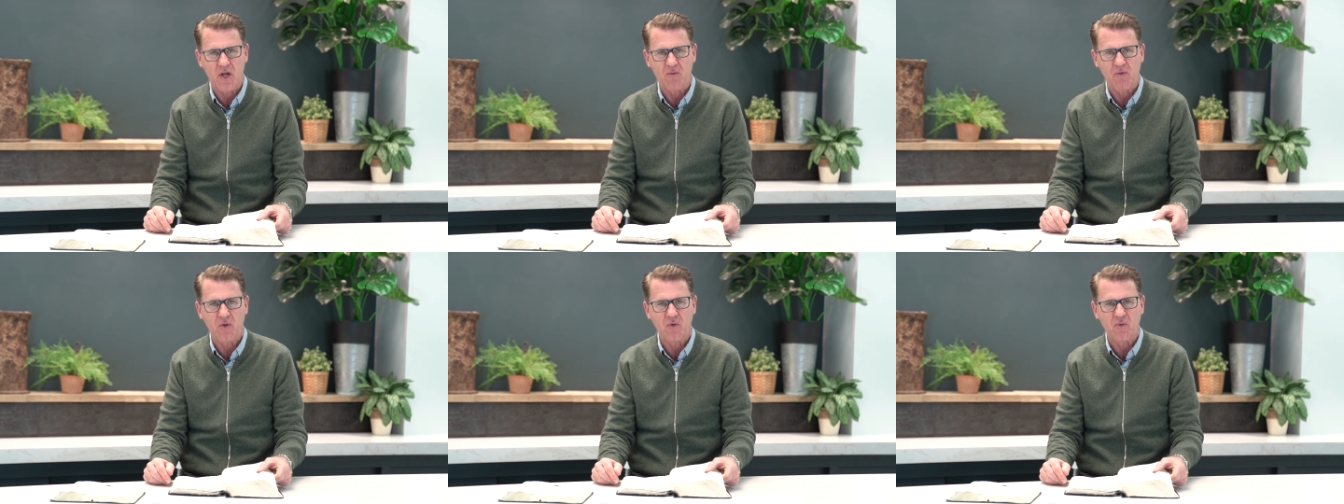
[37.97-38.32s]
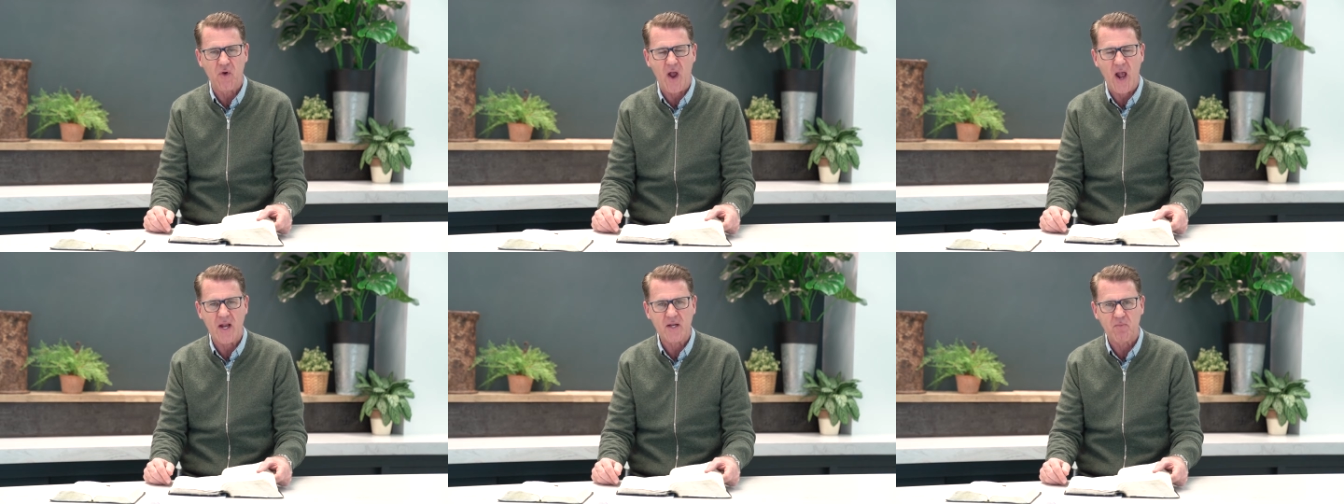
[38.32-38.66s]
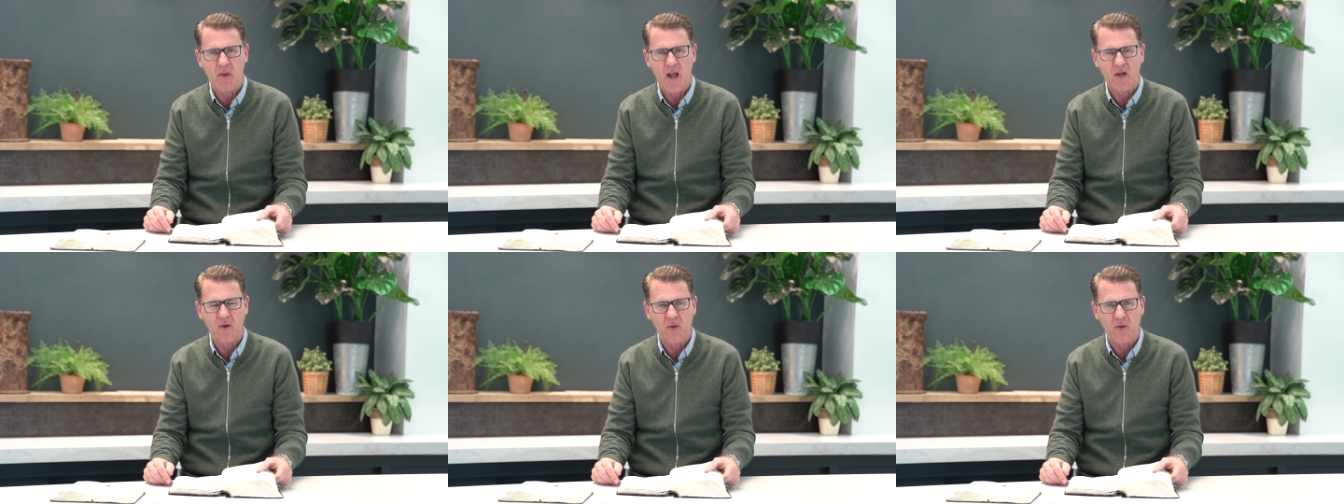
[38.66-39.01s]
I will write
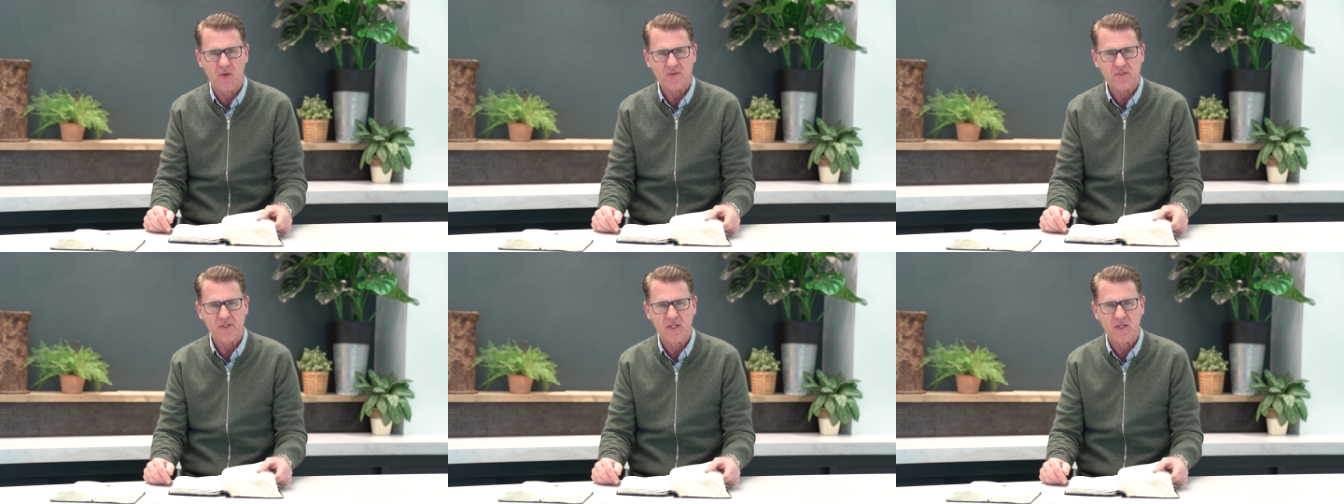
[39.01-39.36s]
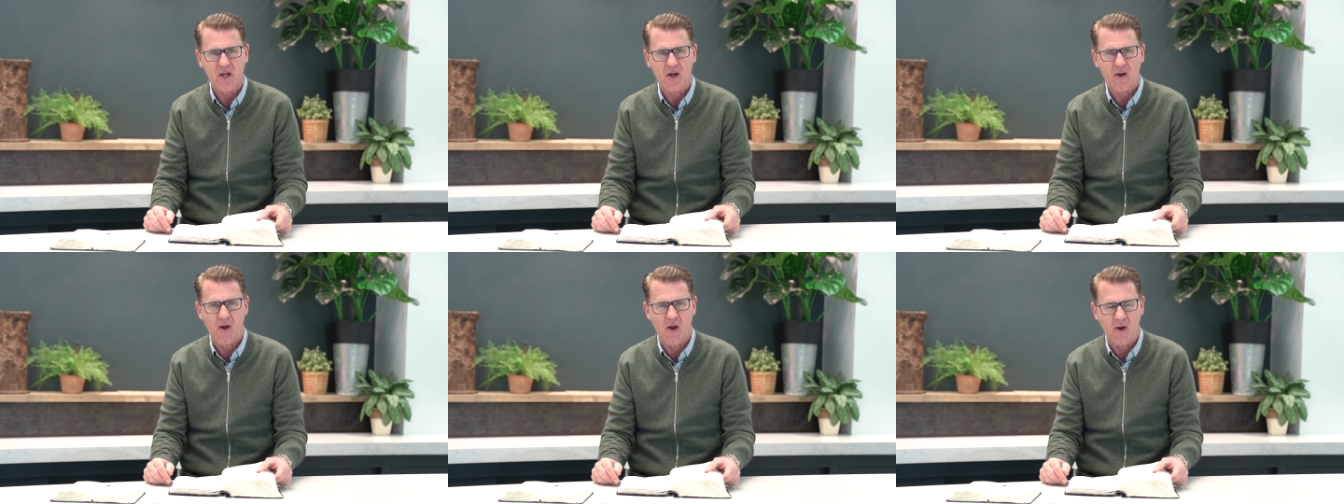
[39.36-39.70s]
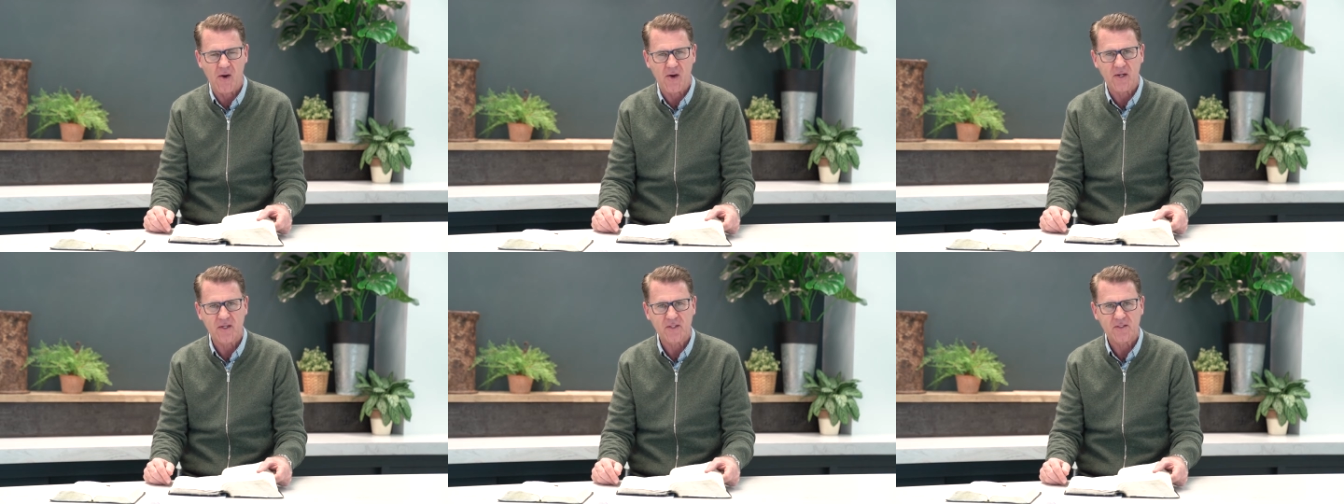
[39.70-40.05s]
my laws in their
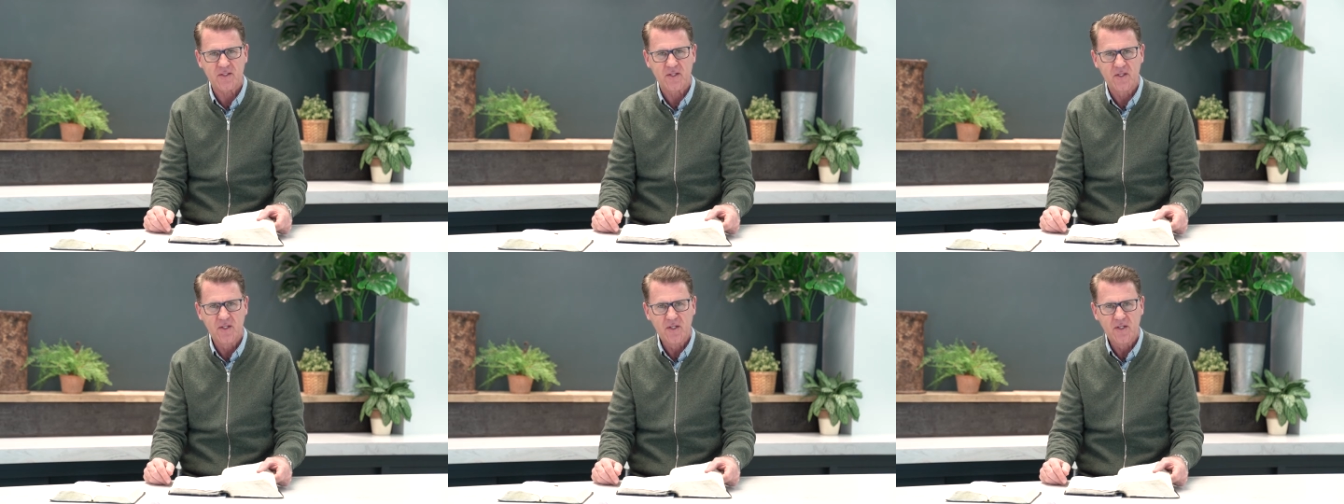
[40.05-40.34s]
heart